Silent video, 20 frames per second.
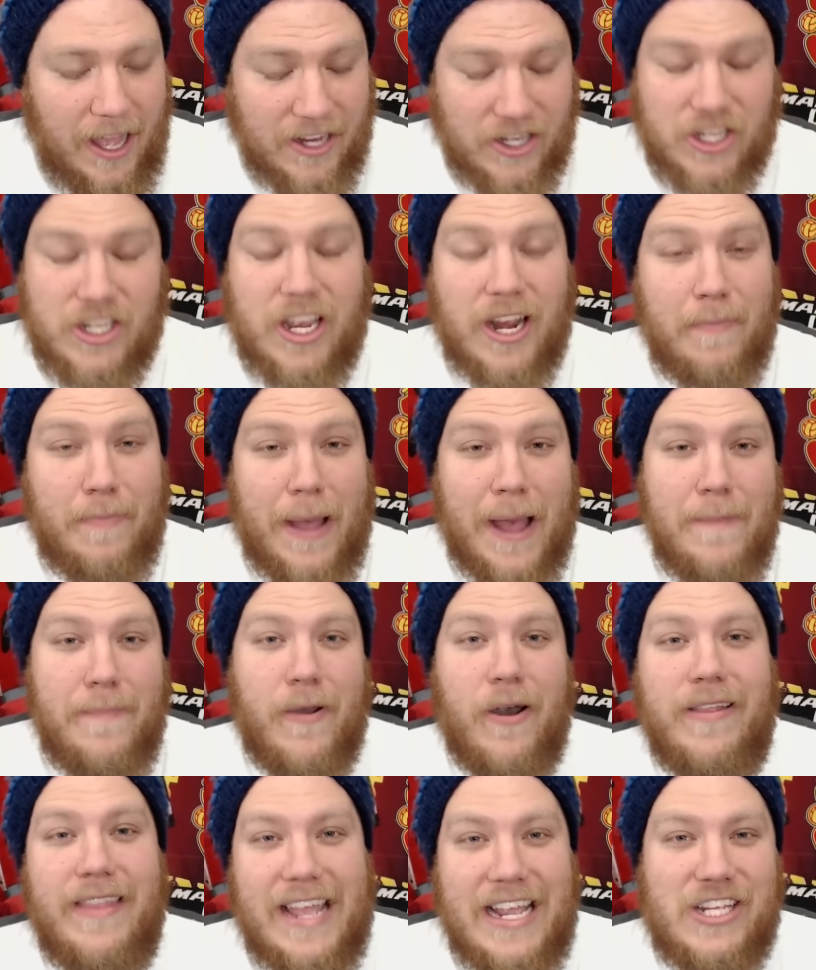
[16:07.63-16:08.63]
just got to pump
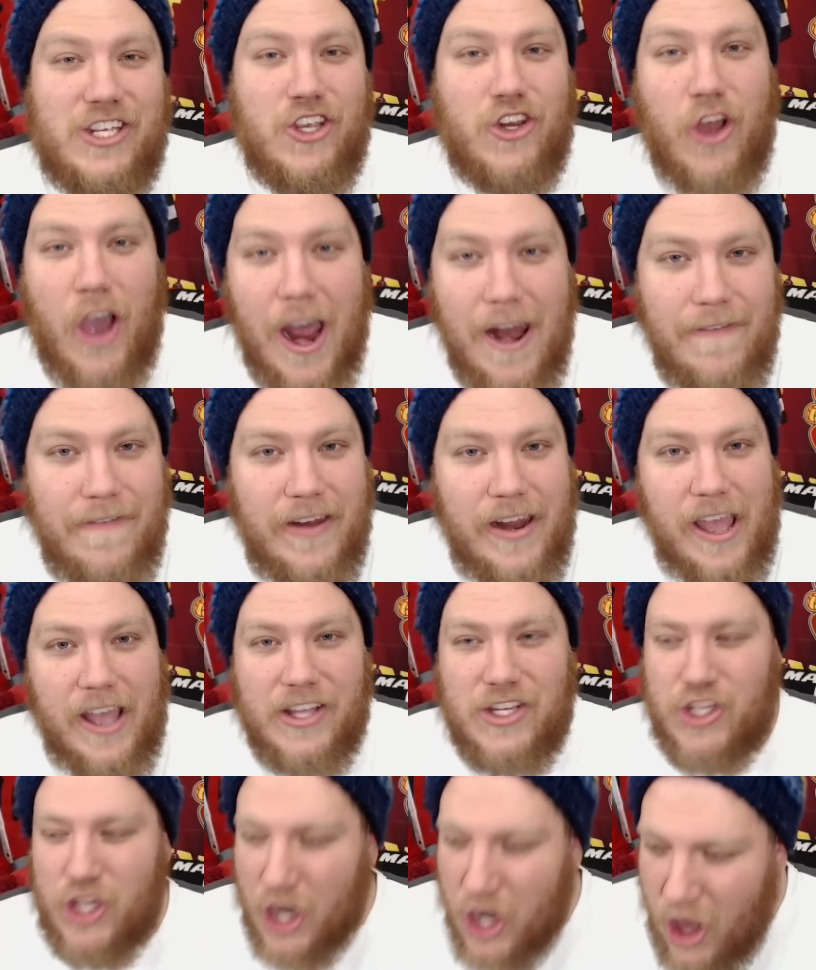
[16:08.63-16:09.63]
out these United
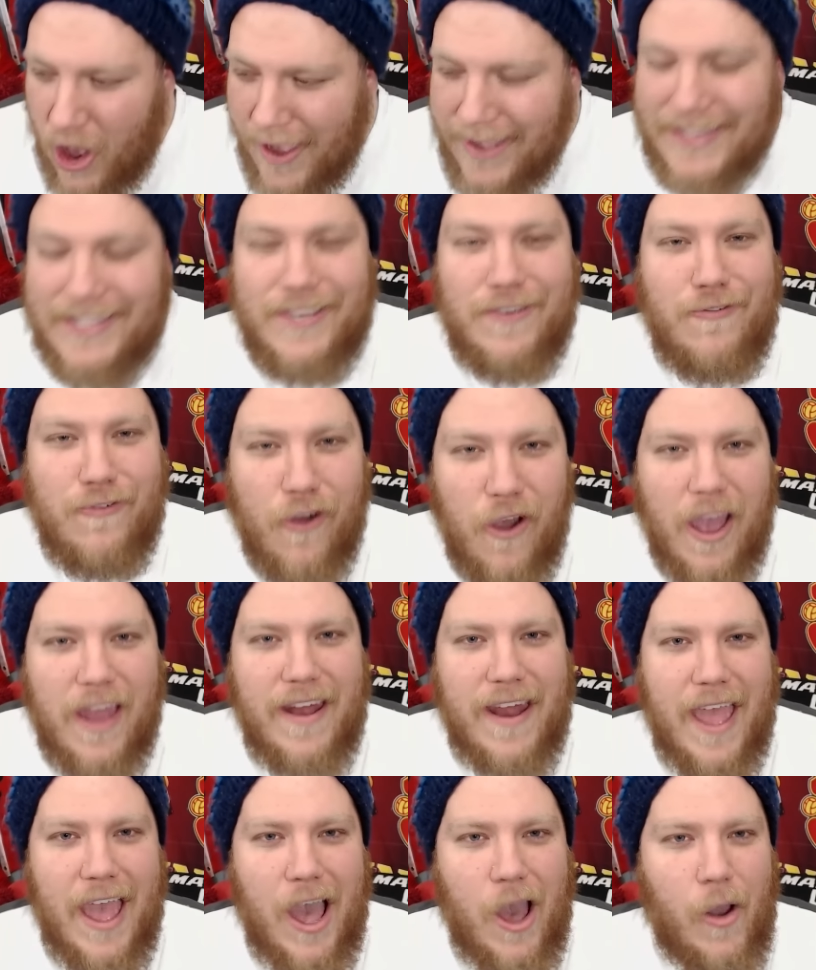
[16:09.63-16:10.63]
videos. United right
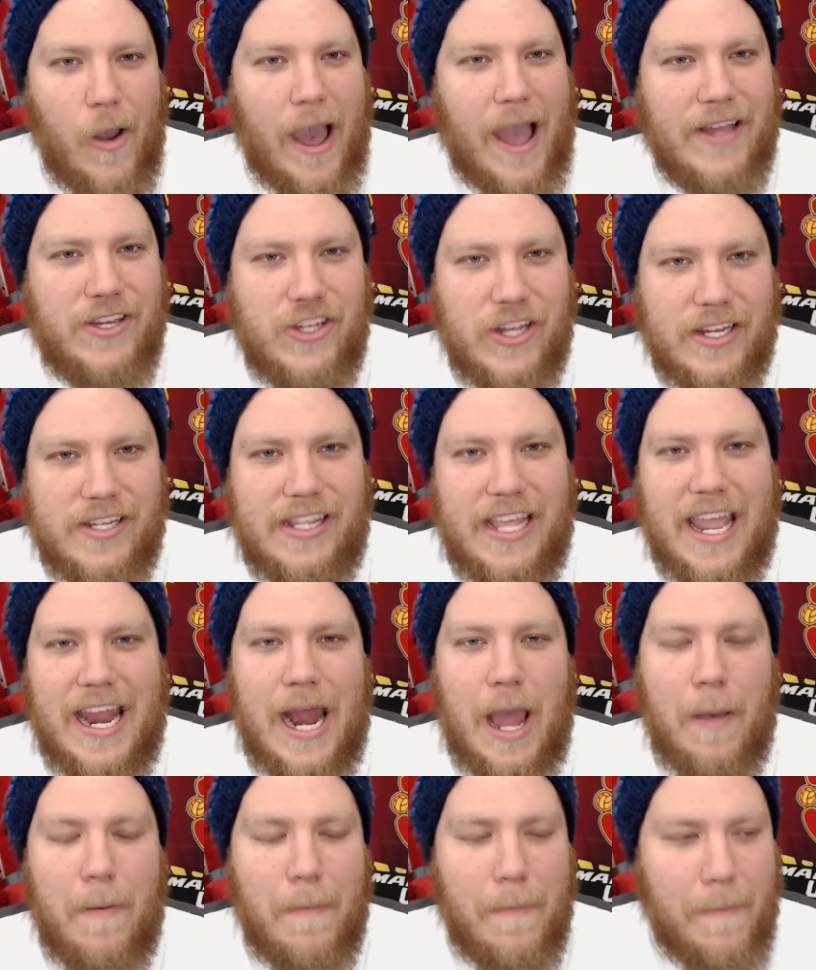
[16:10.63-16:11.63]
now are just in
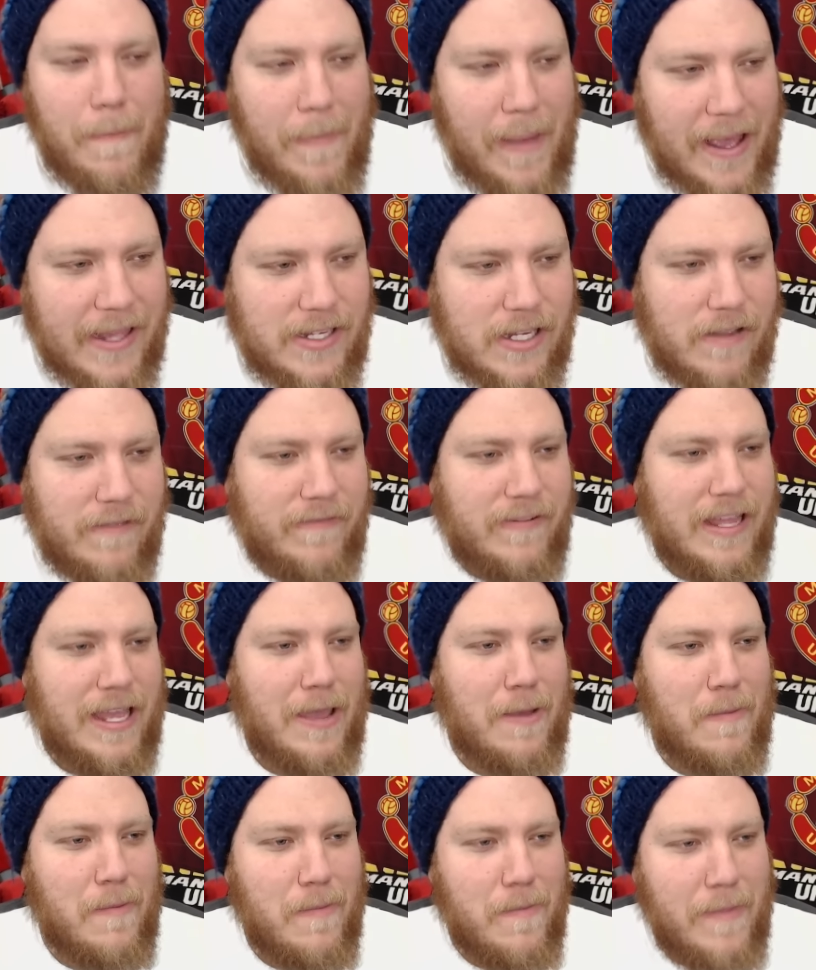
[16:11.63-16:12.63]
a
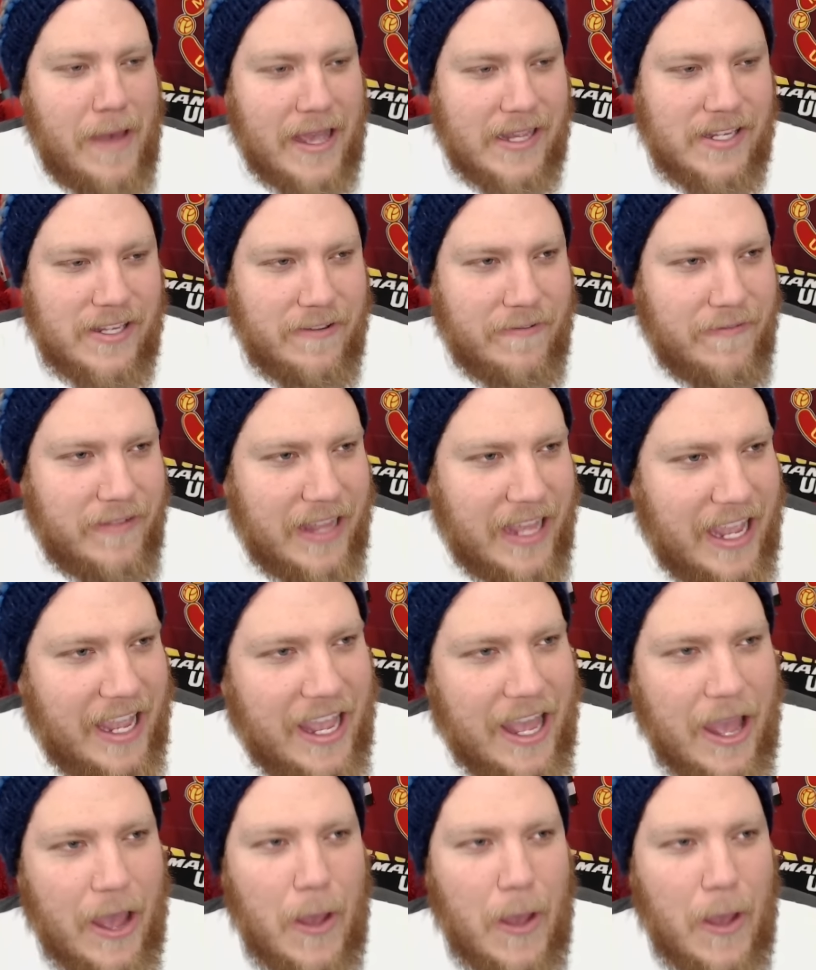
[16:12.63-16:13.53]
massively, massively